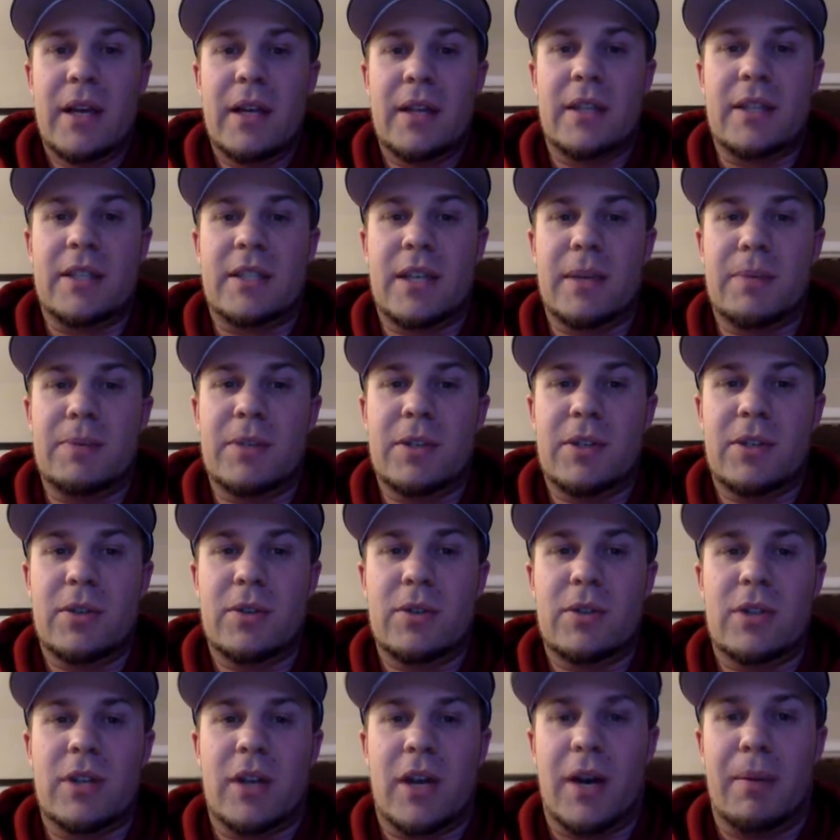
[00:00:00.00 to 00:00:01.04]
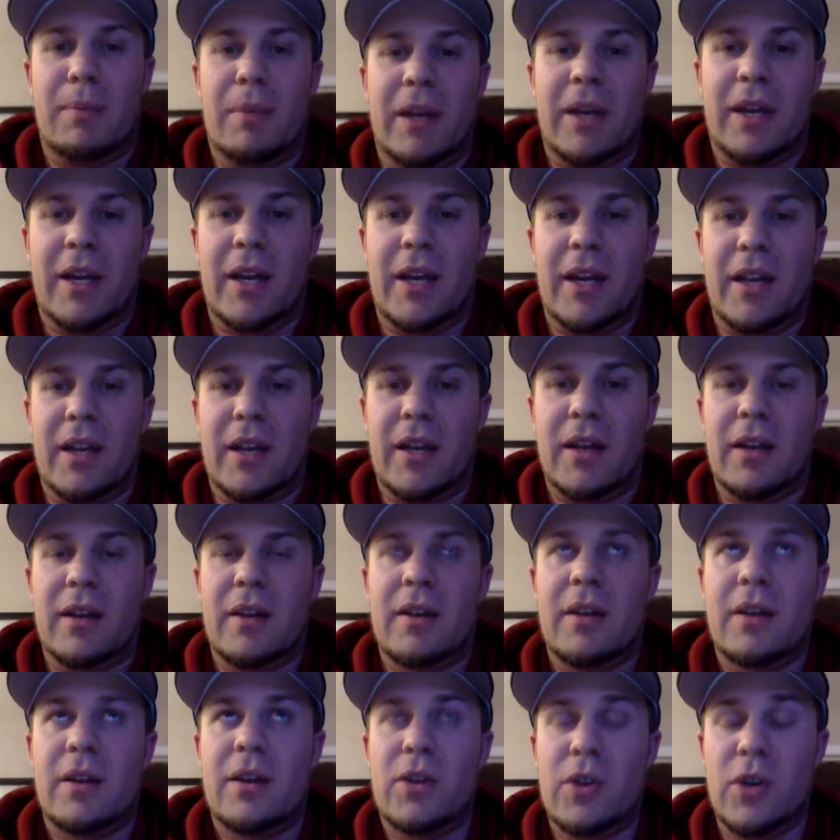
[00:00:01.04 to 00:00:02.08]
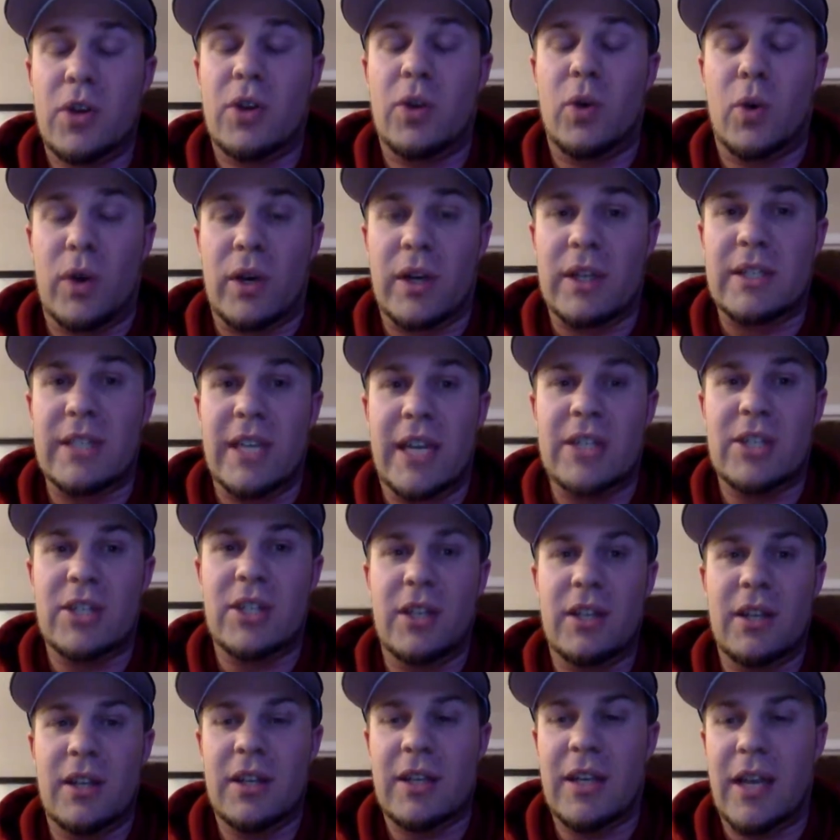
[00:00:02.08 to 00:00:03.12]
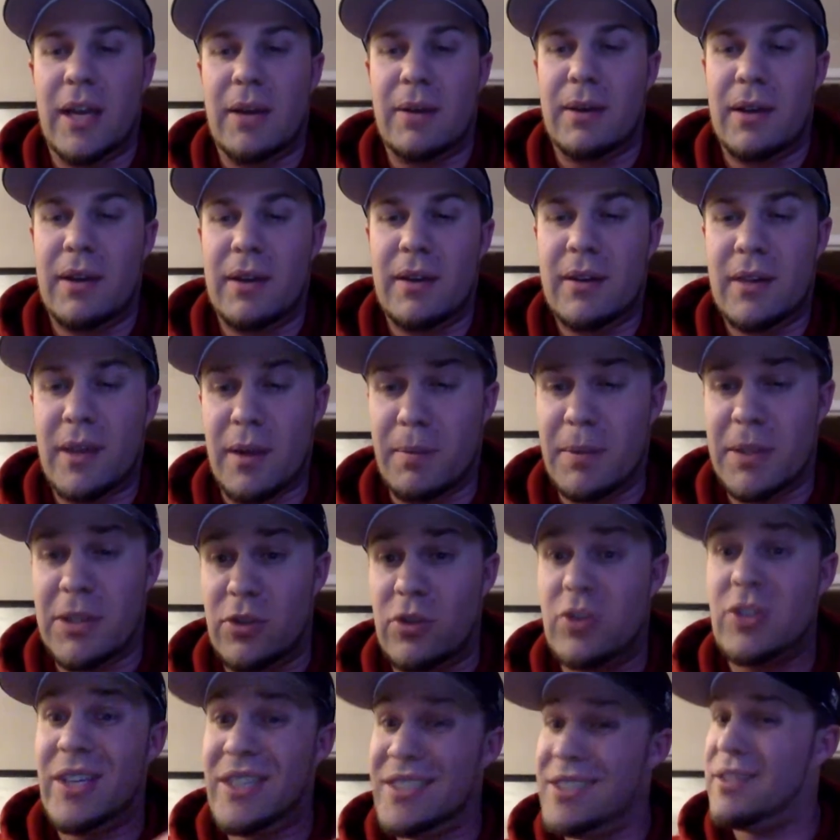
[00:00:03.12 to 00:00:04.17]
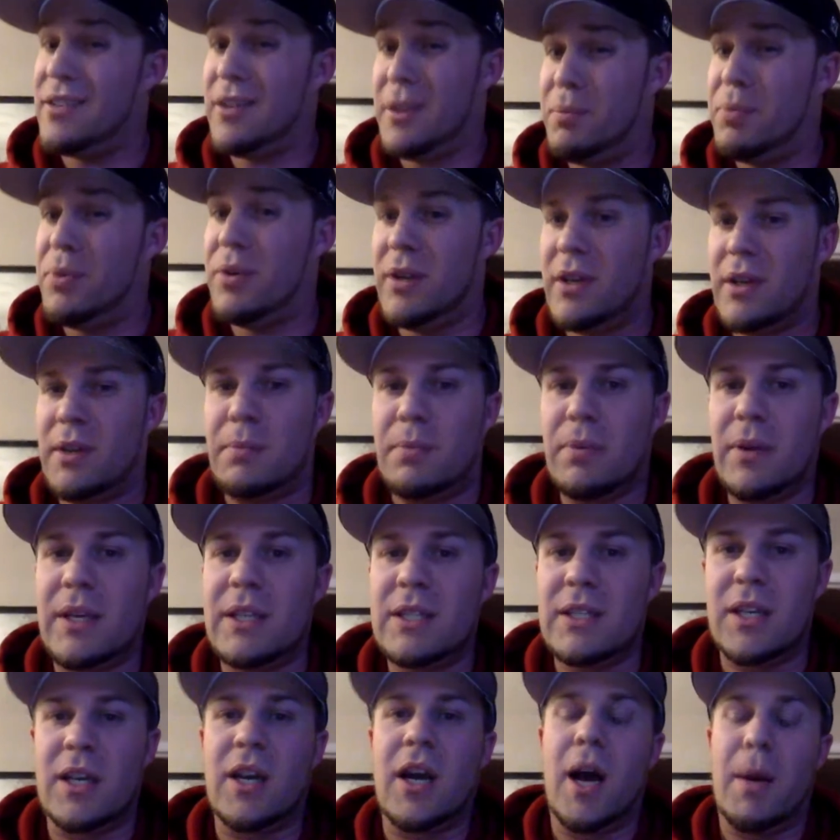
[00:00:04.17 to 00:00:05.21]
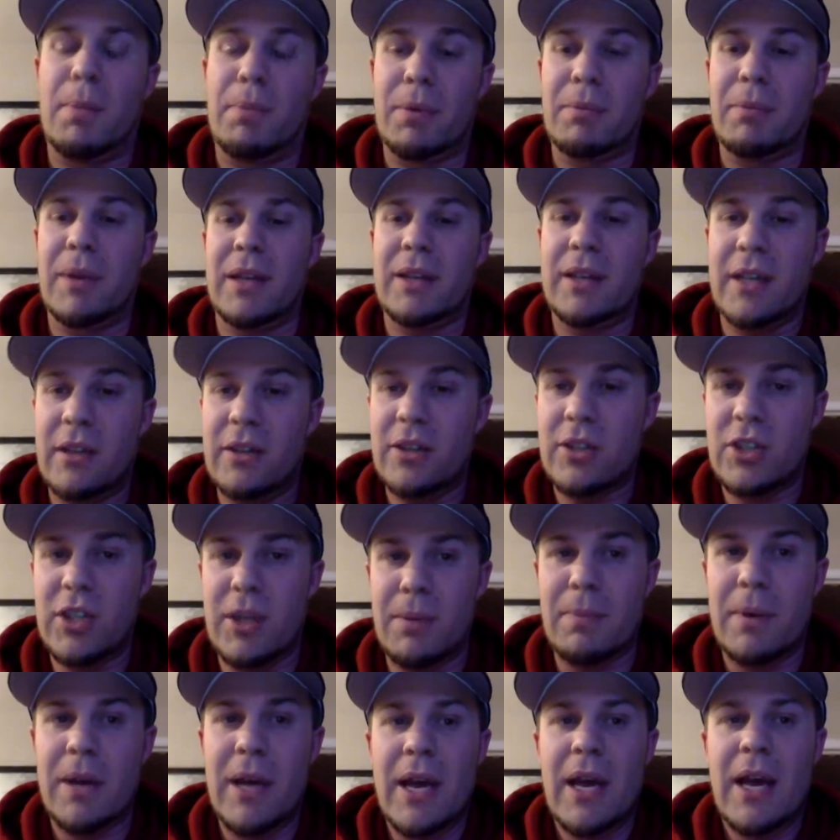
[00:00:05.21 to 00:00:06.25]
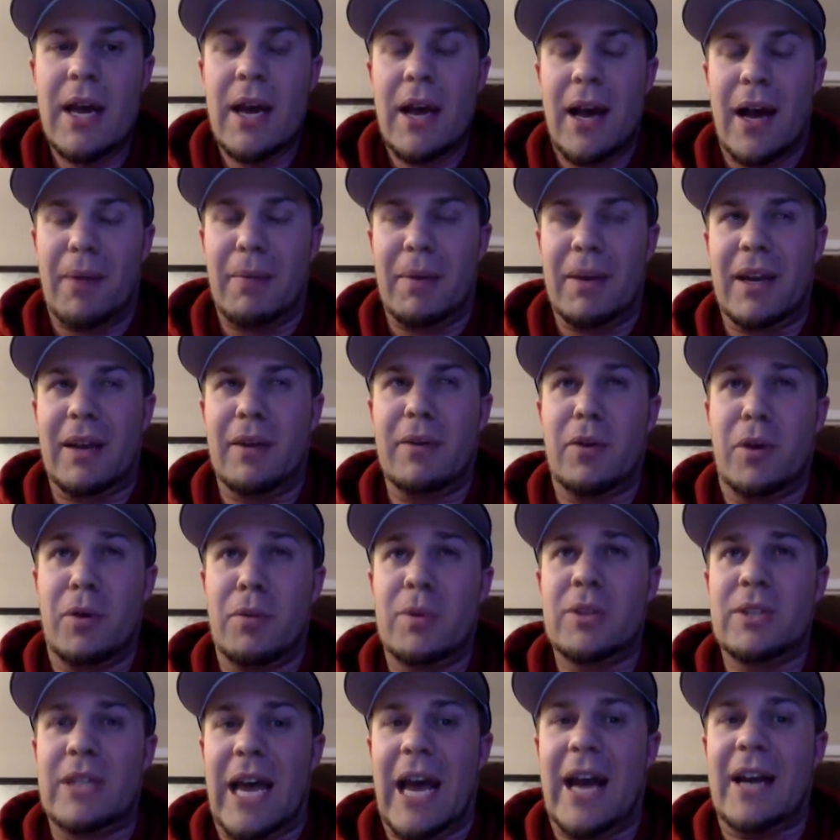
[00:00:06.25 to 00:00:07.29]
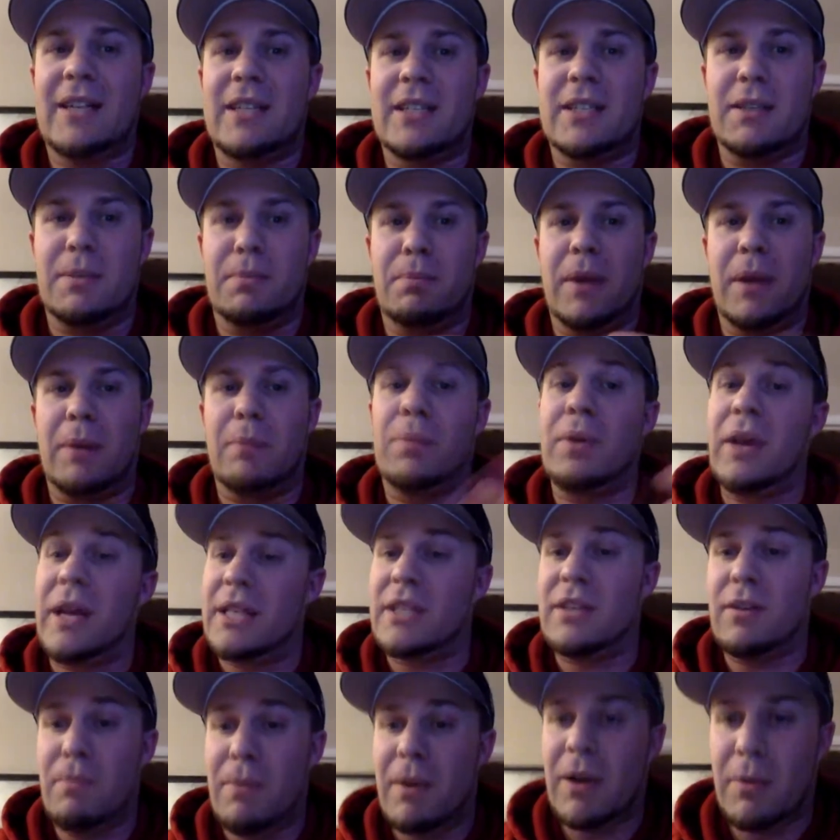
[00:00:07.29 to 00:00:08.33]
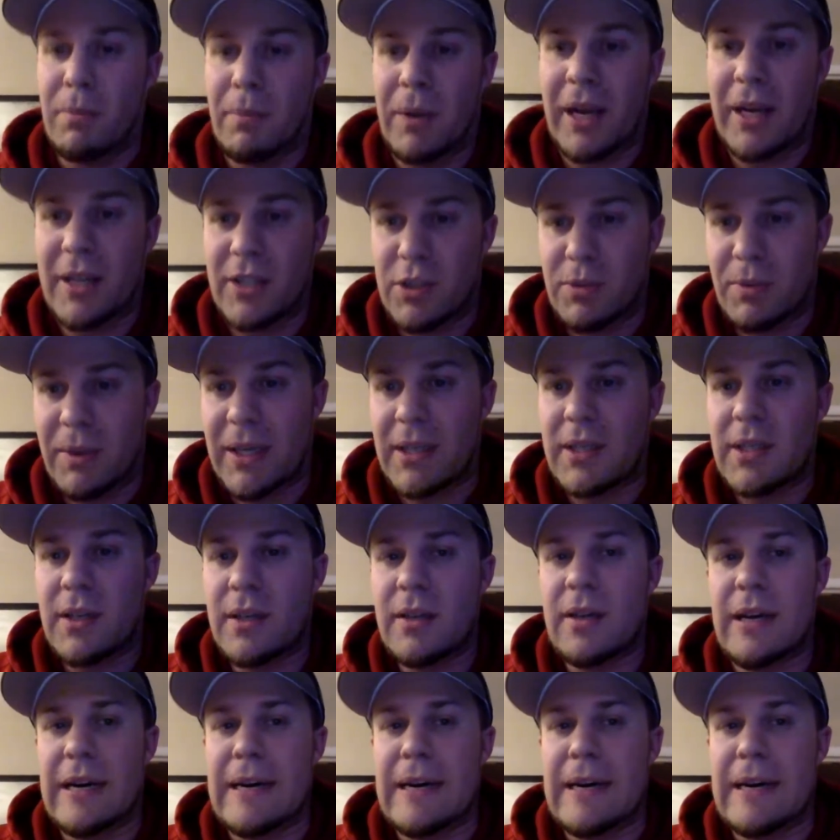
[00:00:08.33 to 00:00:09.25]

The substitutes in a good organization can be strategically put into place to complement leadership, and it almost act as in place of middle management,